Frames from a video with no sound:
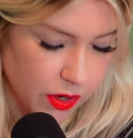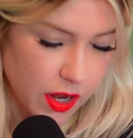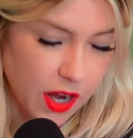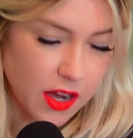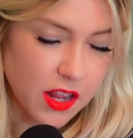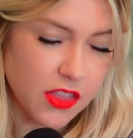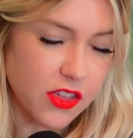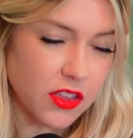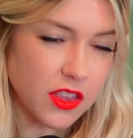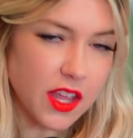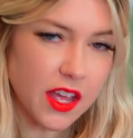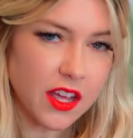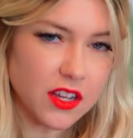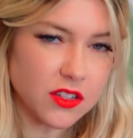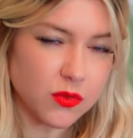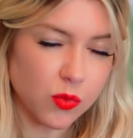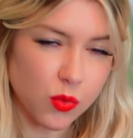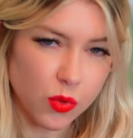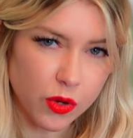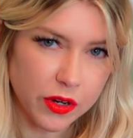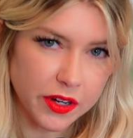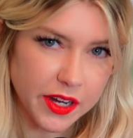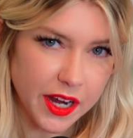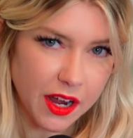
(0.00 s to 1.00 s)
Anything that has
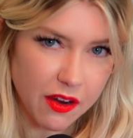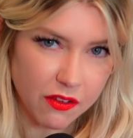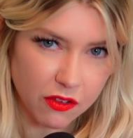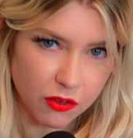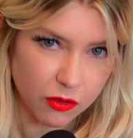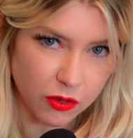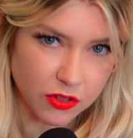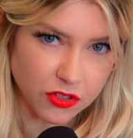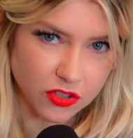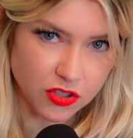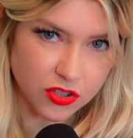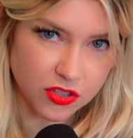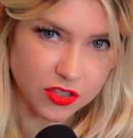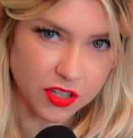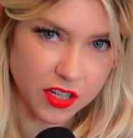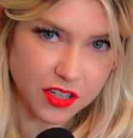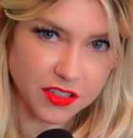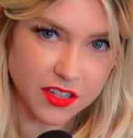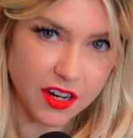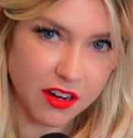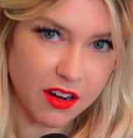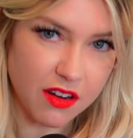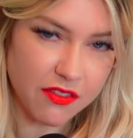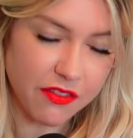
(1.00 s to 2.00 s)
ward now, everyone's just like
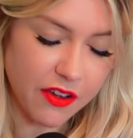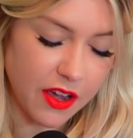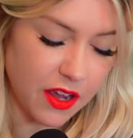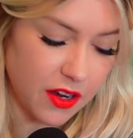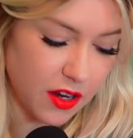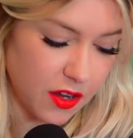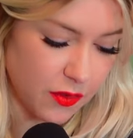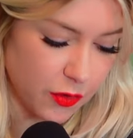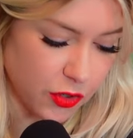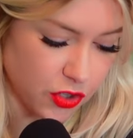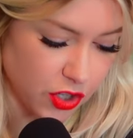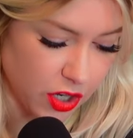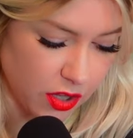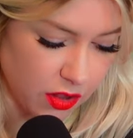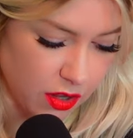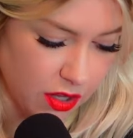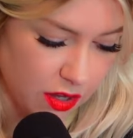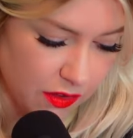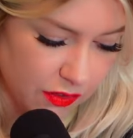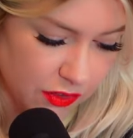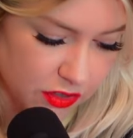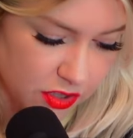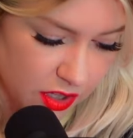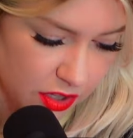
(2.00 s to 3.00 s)
terrified of, which I
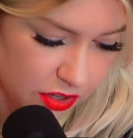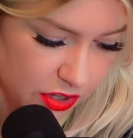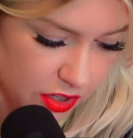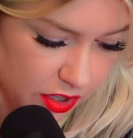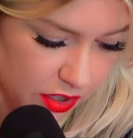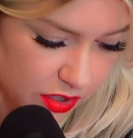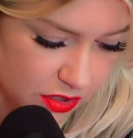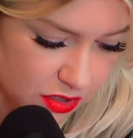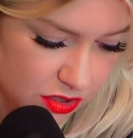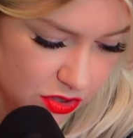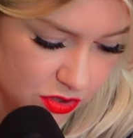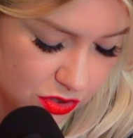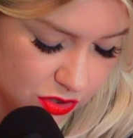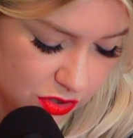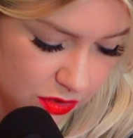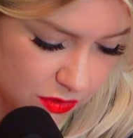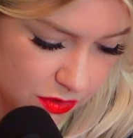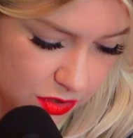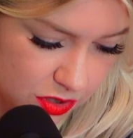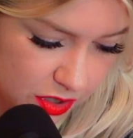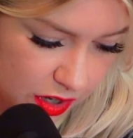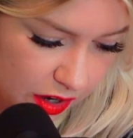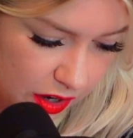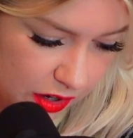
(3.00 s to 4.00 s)
love because mm-hmm. I think mm-hmm. it's just
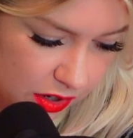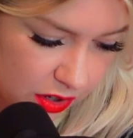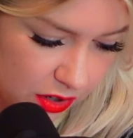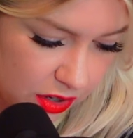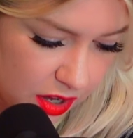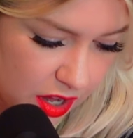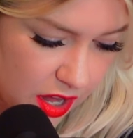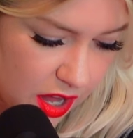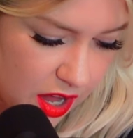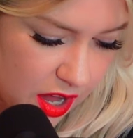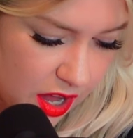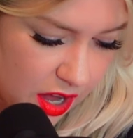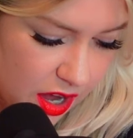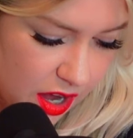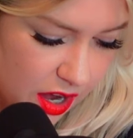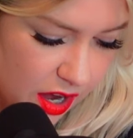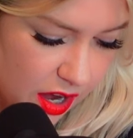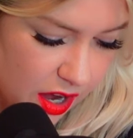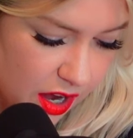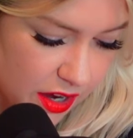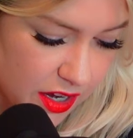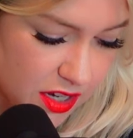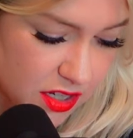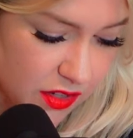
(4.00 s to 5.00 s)
hysterical.
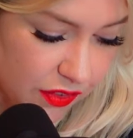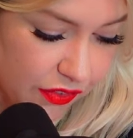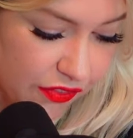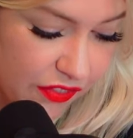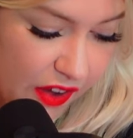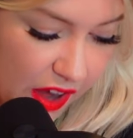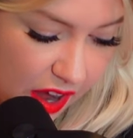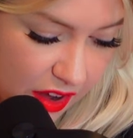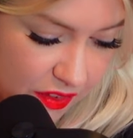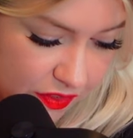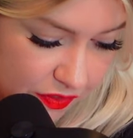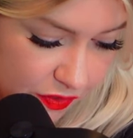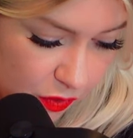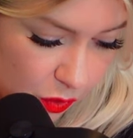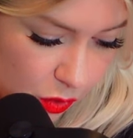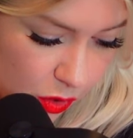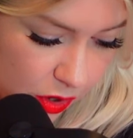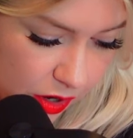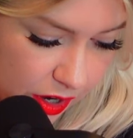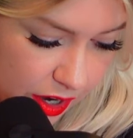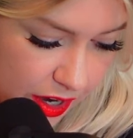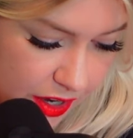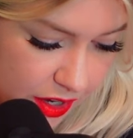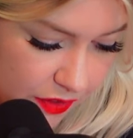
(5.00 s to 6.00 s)
Uh, he's a five
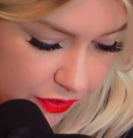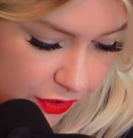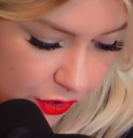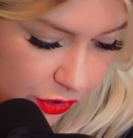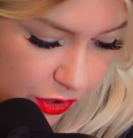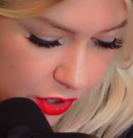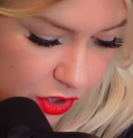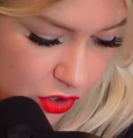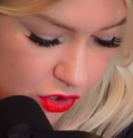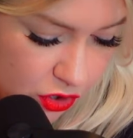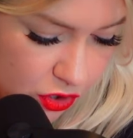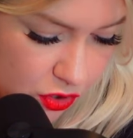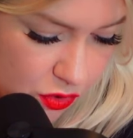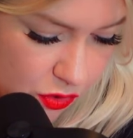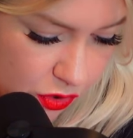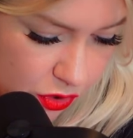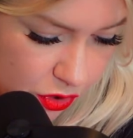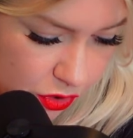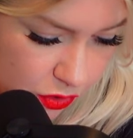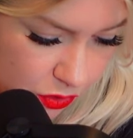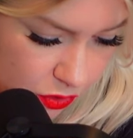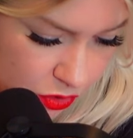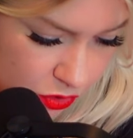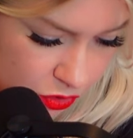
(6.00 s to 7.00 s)
four, and if a creature you
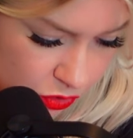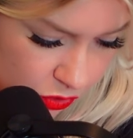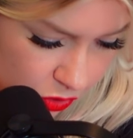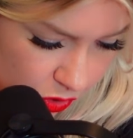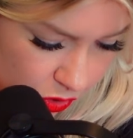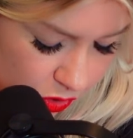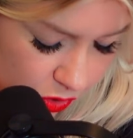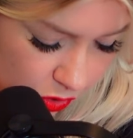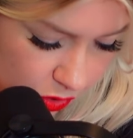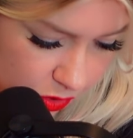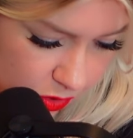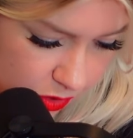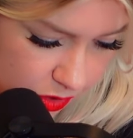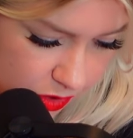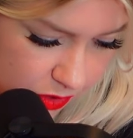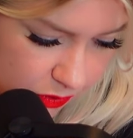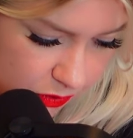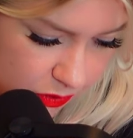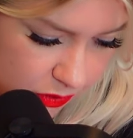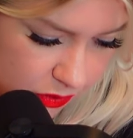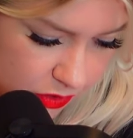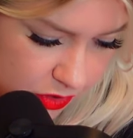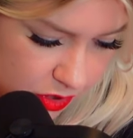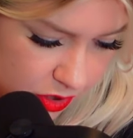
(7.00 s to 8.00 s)
control
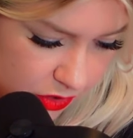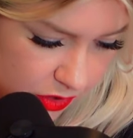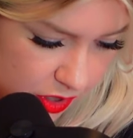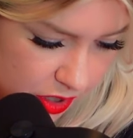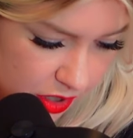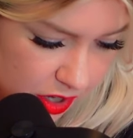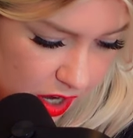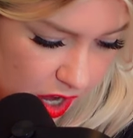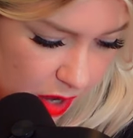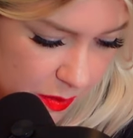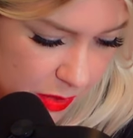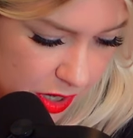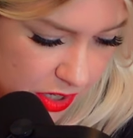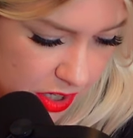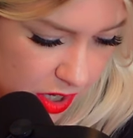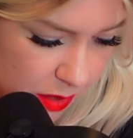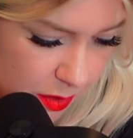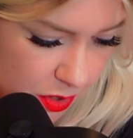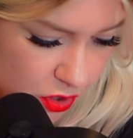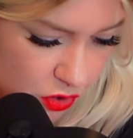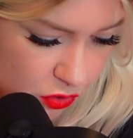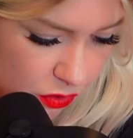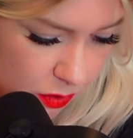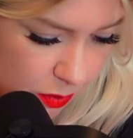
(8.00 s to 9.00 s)
dealing combat
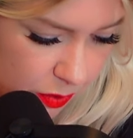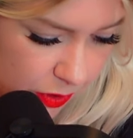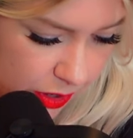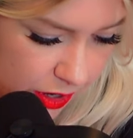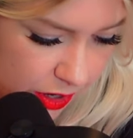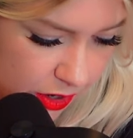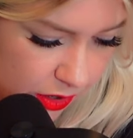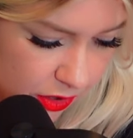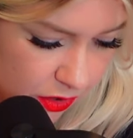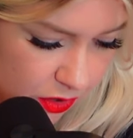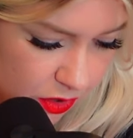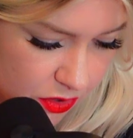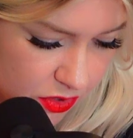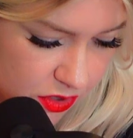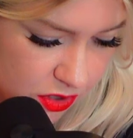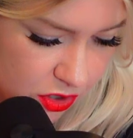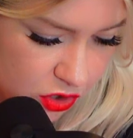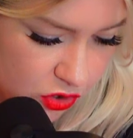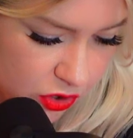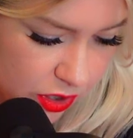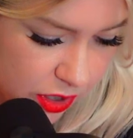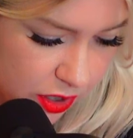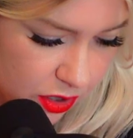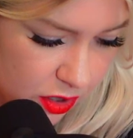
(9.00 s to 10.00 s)
damage to a player causes a
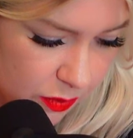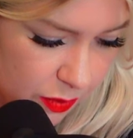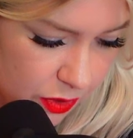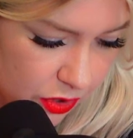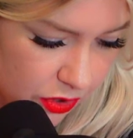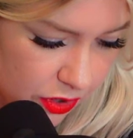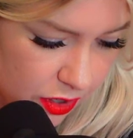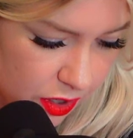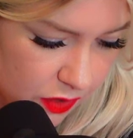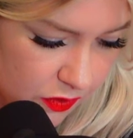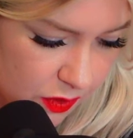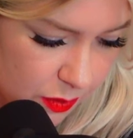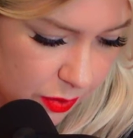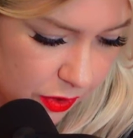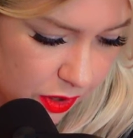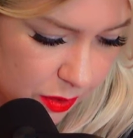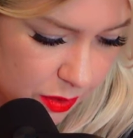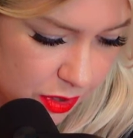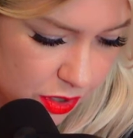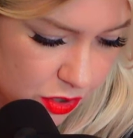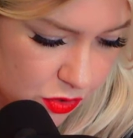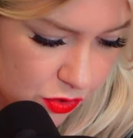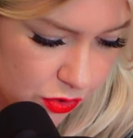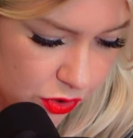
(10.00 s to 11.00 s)
triggered ability of a
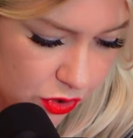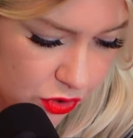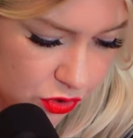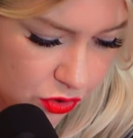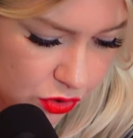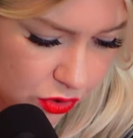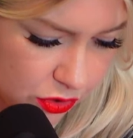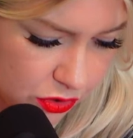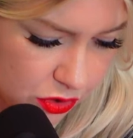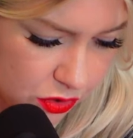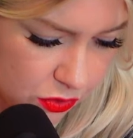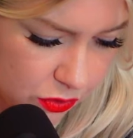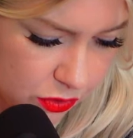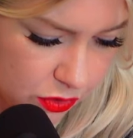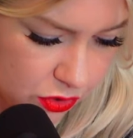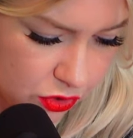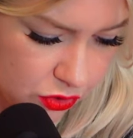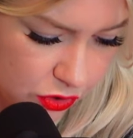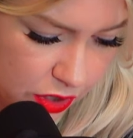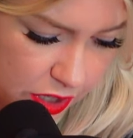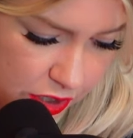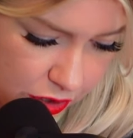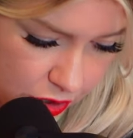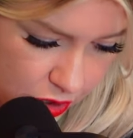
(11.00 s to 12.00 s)
permanent you control to a
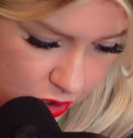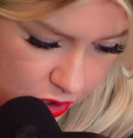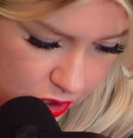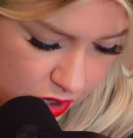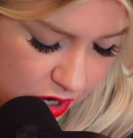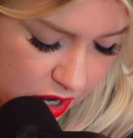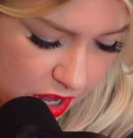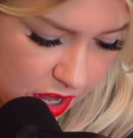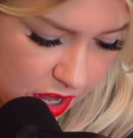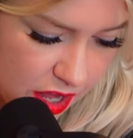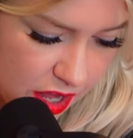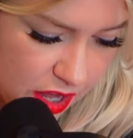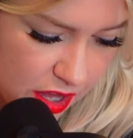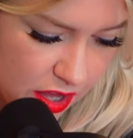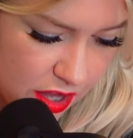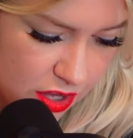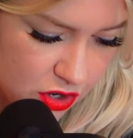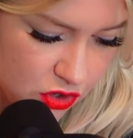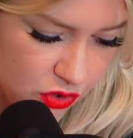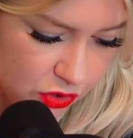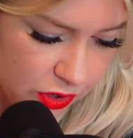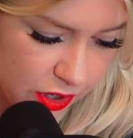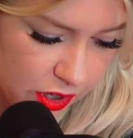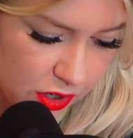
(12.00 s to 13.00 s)
trigger it
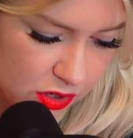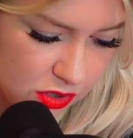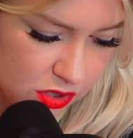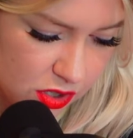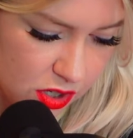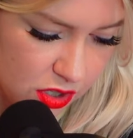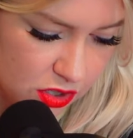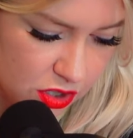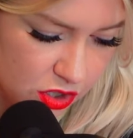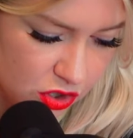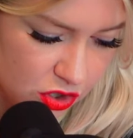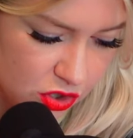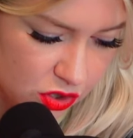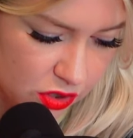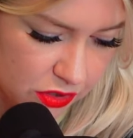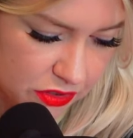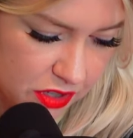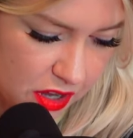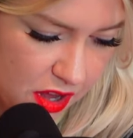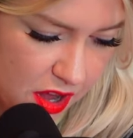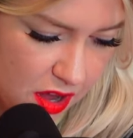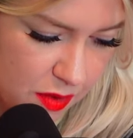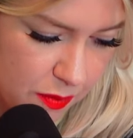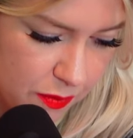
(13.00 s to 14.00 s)
triggers an additional
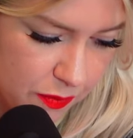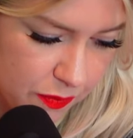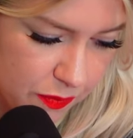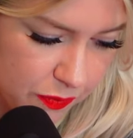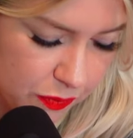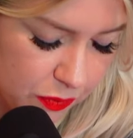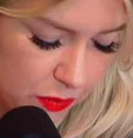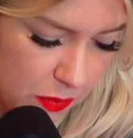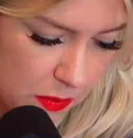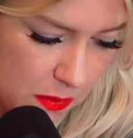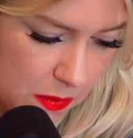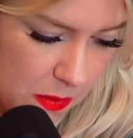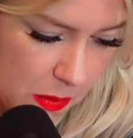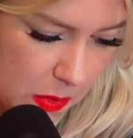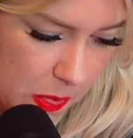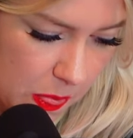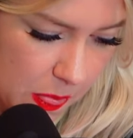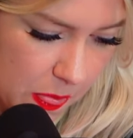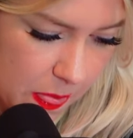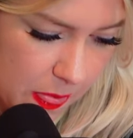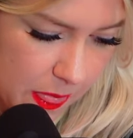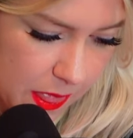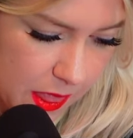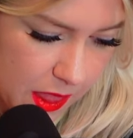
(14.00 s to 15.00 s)
time. He's
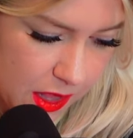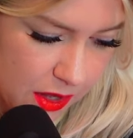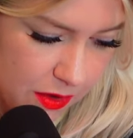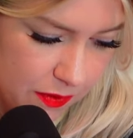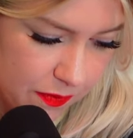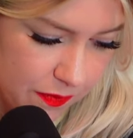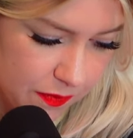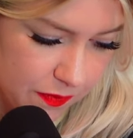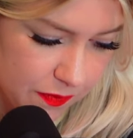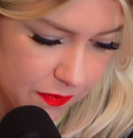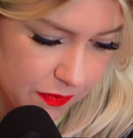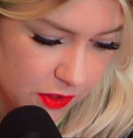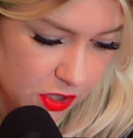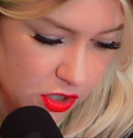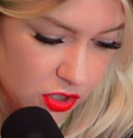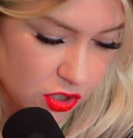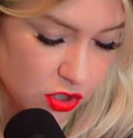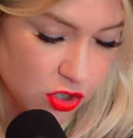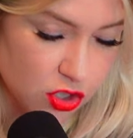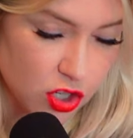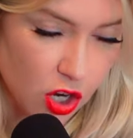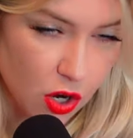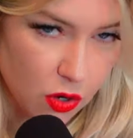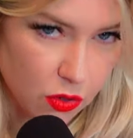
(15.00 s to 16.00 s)
triggered. He's
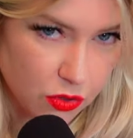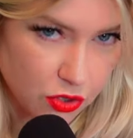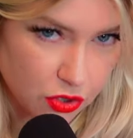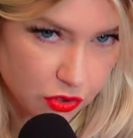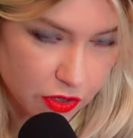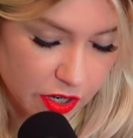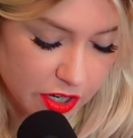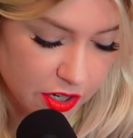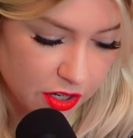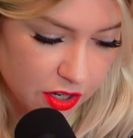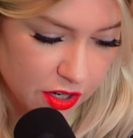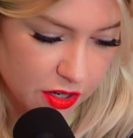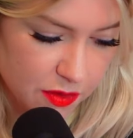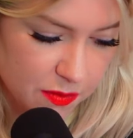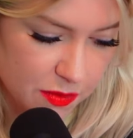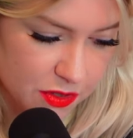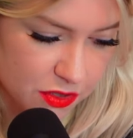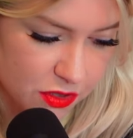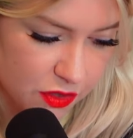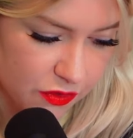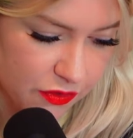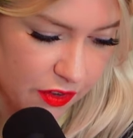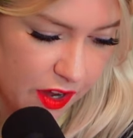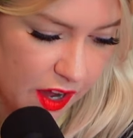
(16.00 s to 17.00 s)
so triggered,
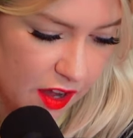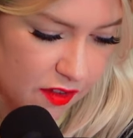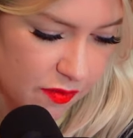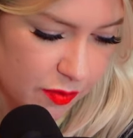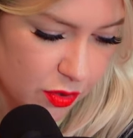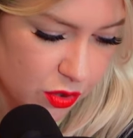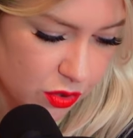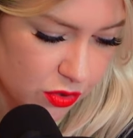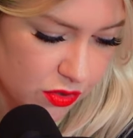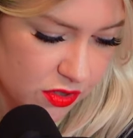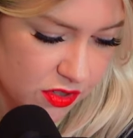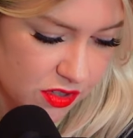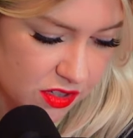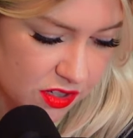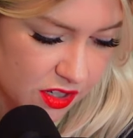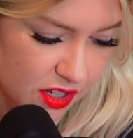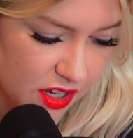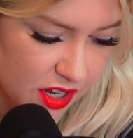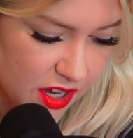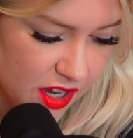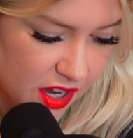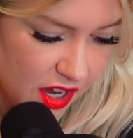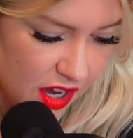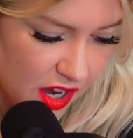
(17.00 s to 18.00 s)
Mr. Five Boots.
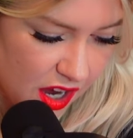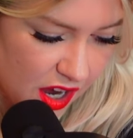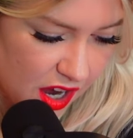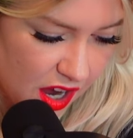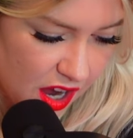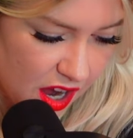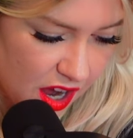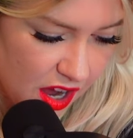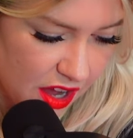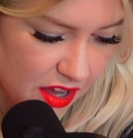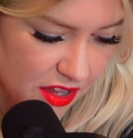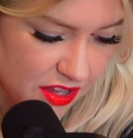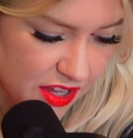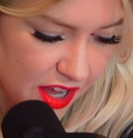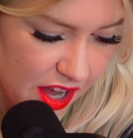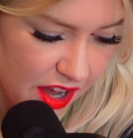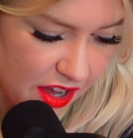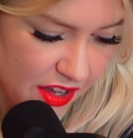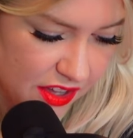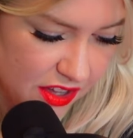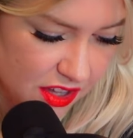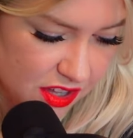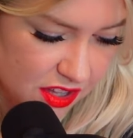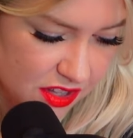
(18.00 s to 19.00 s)
Uh, this
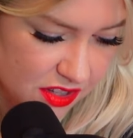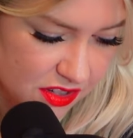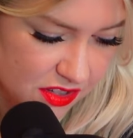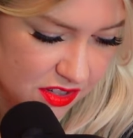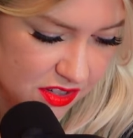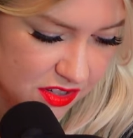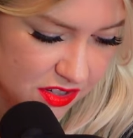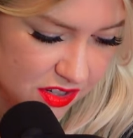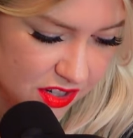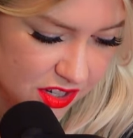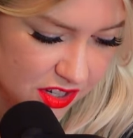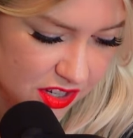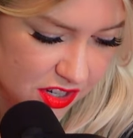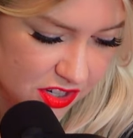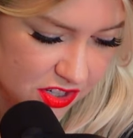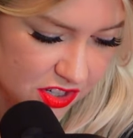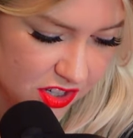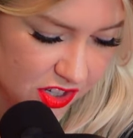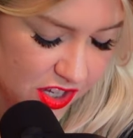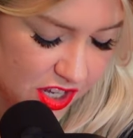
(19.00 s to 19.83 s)
yeah, art is stupid.